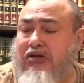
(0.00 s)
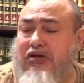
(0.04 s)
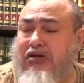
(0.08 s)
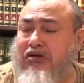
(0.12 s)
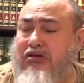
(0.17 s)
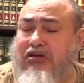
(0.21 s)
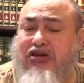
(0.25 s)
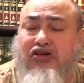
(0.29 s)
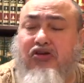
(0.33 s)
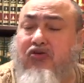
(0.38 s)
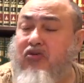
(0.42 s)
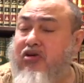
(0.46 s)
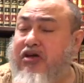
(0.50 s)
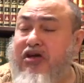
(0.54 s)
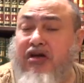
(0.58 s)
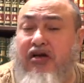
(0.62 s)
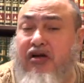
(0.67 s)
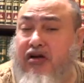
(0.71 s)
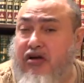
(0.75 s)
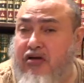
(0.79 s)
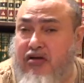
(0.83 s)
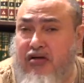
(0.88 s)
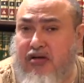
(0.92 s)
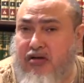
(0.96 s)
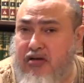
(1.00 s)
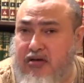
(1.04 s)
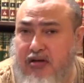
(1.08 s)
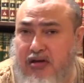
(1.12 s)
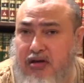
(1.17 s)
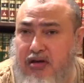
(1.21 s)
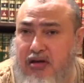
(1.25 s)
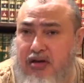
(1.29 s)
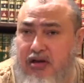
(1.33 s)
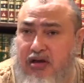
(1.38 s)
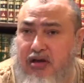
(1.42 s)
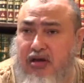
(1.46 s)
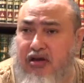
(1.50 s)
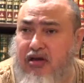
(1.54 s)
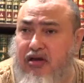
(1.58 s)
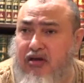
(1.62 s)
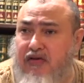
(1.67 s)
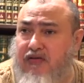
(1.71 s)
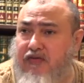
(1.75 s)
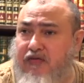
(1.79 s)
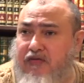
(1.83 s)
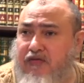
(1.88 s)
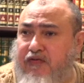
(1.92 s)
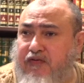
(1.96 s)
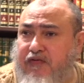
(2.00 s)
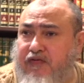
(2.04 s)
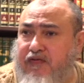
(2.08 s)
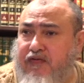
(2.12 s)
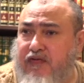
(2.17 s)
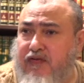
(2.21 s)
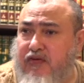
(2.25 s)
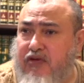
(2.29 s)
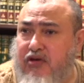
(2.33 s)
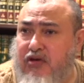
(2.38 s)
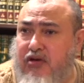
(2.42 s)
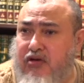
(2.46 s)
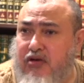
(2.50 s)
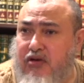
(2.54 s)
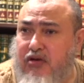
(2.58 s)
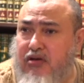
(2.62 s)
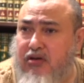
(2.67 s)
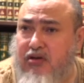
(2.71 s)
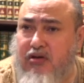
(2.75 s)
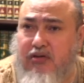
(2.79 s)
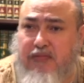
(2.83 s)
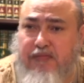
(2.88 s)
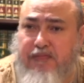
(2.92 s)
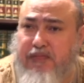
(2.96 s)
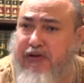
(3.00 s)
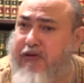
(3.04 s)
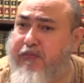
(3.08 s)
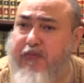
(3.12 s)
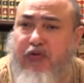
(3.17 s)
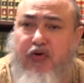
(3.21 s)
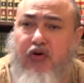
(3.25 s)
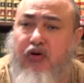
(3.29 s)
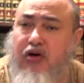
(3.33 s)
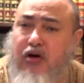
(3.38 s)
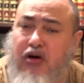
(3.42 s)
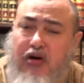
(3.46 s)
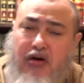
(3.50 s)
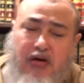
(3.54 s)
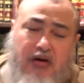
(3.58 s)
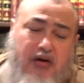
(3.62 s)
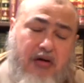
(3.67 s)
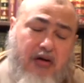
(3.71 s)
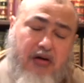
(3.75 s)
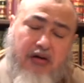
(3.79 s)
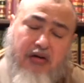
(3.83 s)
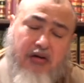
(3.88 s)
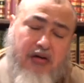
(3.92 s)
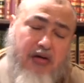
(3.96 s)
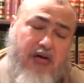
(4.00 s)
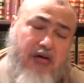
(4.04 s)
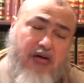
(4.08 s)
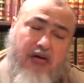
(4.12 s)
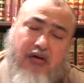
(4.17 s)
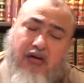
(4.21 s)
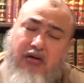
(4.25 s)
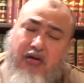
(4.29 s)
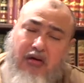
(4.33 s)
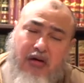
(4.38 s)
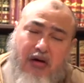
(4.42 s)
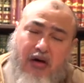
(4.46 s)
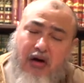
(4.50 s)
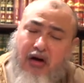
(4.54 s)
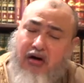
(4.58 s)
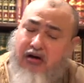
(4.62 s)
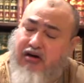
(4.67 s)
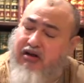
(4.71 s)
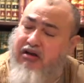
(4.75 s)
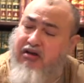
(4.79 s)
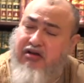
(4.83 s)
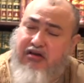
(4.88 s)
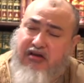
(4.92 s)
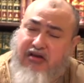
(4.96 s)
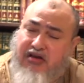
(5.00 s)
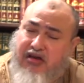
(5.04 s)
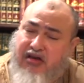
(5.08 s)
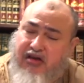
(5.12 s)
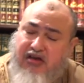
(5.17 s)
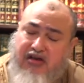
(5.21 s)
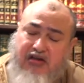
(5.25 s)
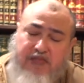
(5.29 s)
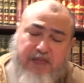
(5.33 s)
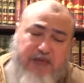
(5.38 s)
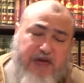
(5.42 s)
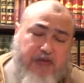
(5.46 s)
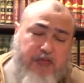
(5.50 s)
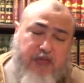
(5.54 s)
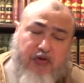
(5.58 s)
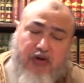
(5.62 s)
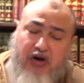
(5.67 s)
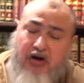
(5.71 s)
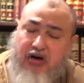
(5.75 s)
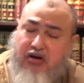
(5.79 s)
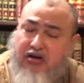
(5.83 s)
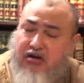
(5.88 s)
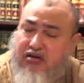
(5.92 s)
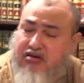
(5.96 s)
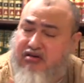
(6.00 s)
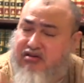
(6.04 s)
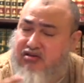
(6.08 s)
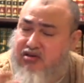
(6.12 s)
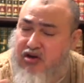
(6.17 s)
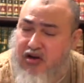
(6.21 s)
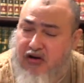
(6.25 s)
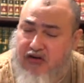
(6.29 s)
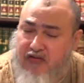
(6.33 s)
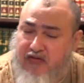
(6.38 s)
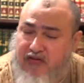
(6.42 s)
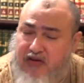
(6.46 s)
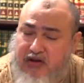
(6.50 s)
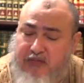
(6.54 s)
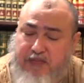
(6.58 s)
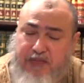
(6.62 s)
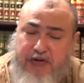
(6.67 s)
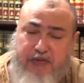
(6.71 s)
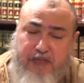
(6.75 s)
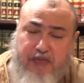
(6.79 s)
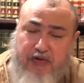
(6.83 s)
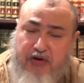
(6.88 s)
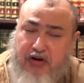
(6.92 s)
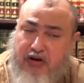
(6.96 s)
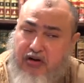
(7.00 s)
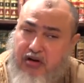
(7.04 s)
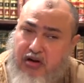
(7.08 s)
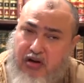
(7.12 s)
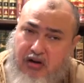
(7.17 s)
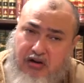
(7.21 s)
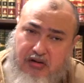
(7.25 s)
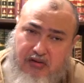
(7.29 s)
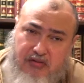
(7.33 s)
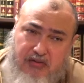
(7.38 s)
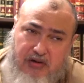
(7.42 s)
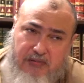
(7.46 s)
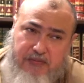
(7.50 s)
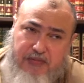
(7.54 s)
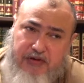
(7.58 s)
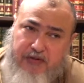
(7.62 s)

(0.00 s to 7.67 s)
they don't care if people are in need, people are starving, people are hungry,